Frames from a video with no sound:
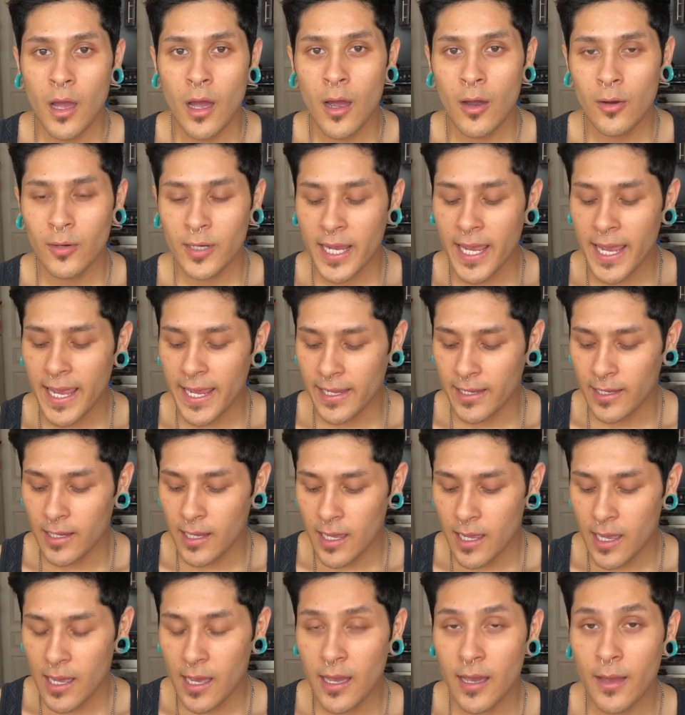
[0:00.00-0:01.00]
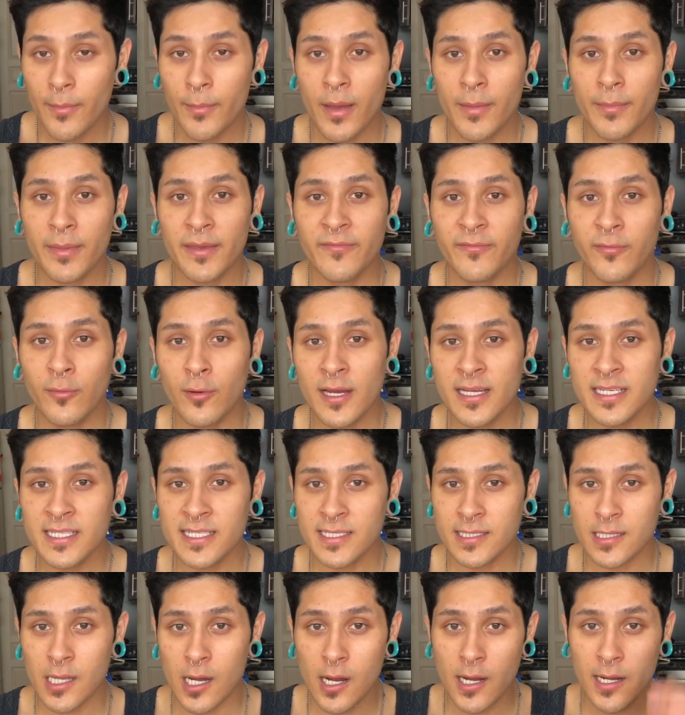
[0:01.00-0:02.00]
Okay, before I
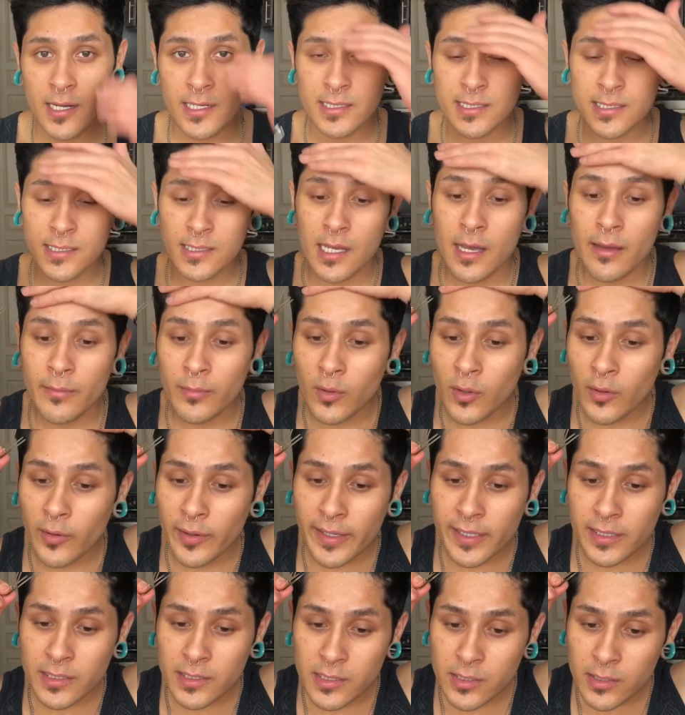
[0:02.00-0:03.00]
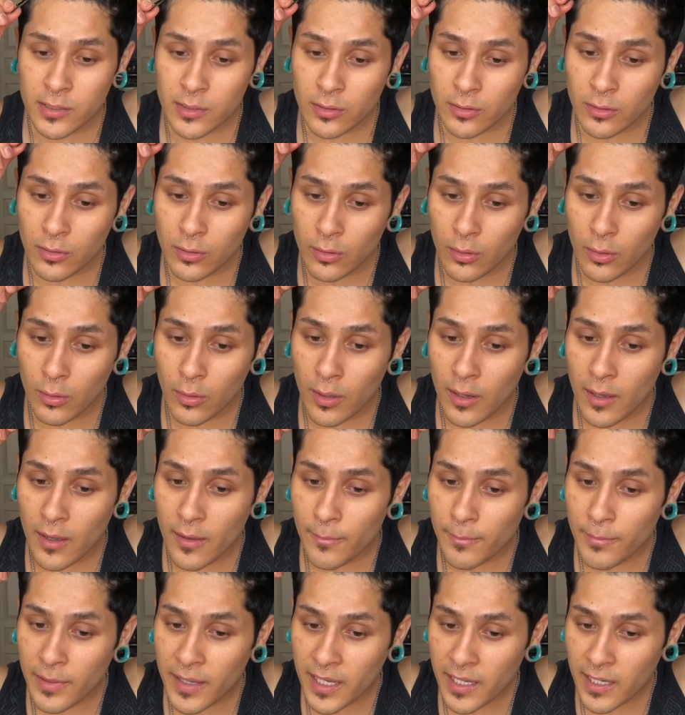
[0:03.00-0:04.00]
start, I'm going to
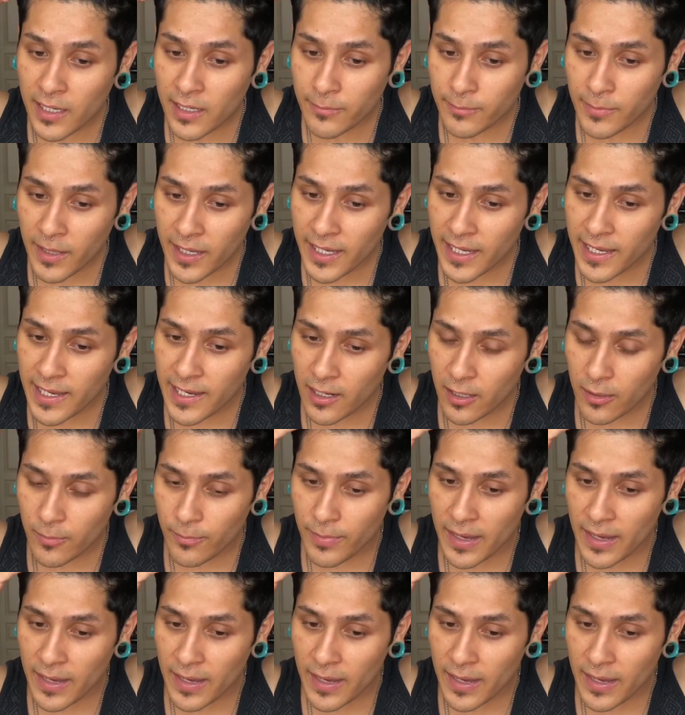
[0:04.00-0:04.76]
pin my hair